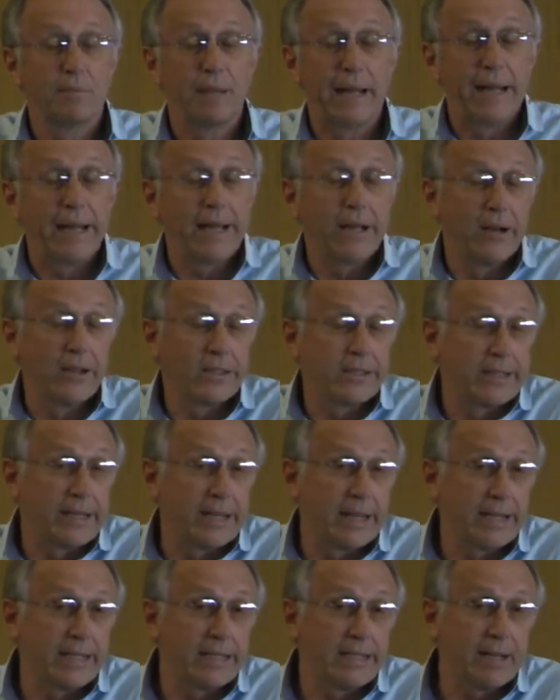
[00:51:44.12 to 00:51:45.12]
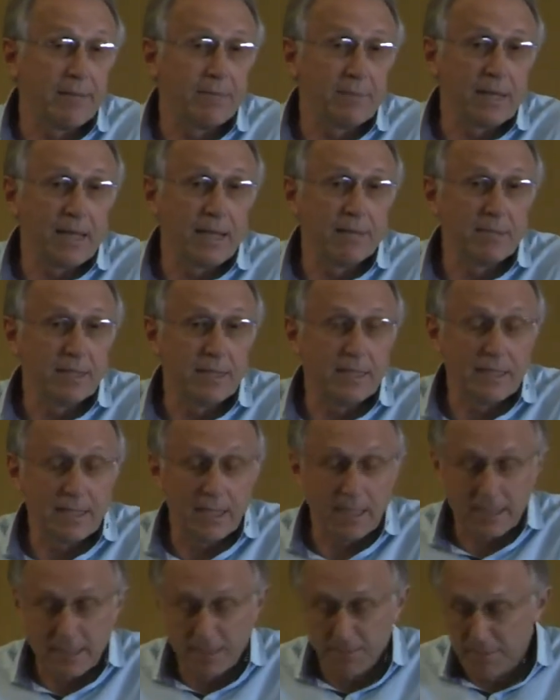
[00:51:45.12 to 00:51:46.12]
By God's grace, sometimes He
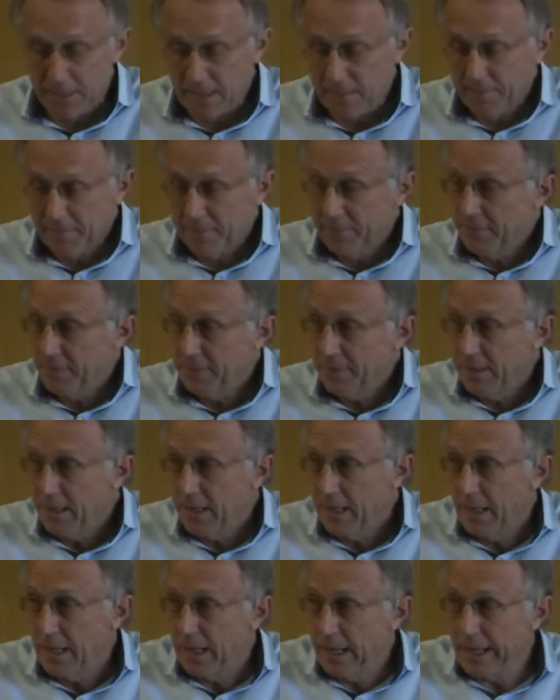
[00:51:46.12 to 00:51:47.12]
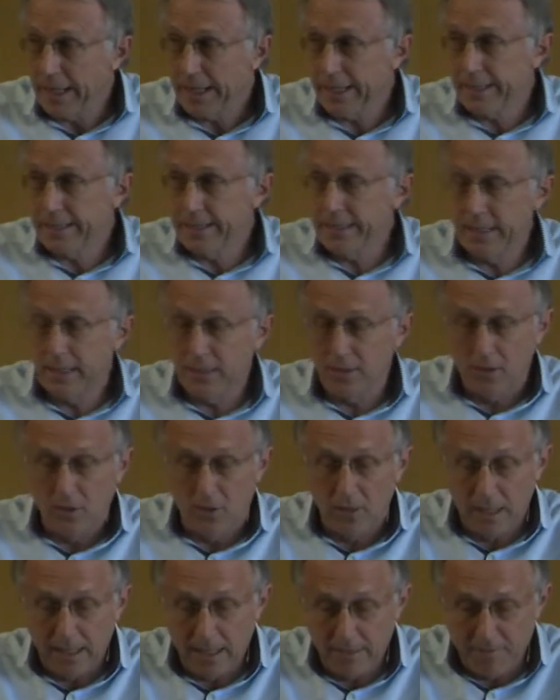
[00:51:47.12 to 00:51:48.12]
says to me, I can see you
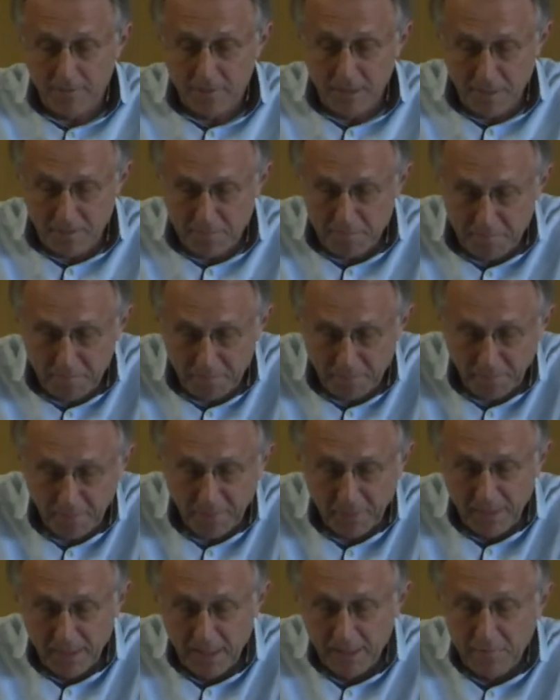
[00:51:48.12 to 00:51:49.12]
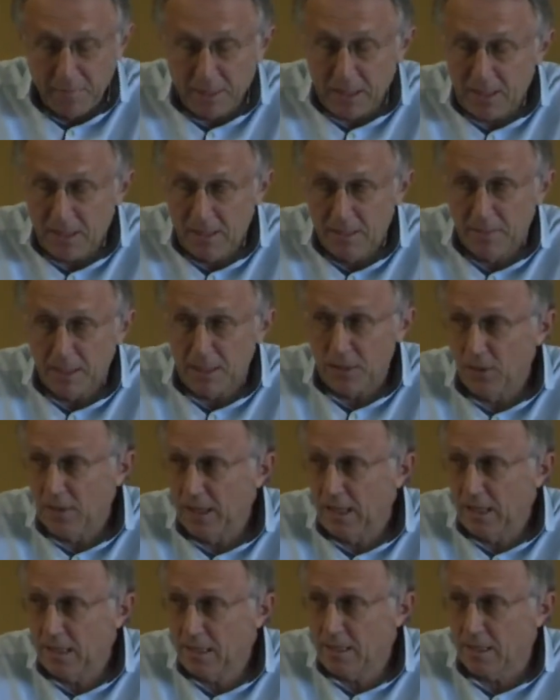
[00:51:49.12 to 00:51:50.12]
don't love me, but, but you
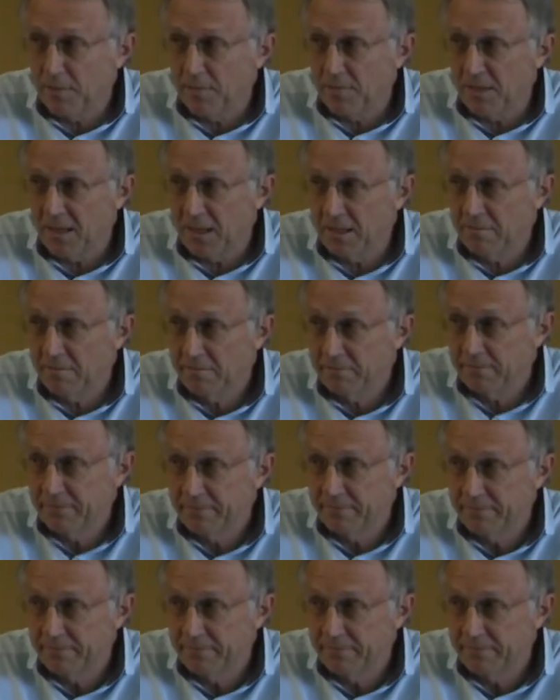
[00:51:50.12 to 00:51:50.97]
need something.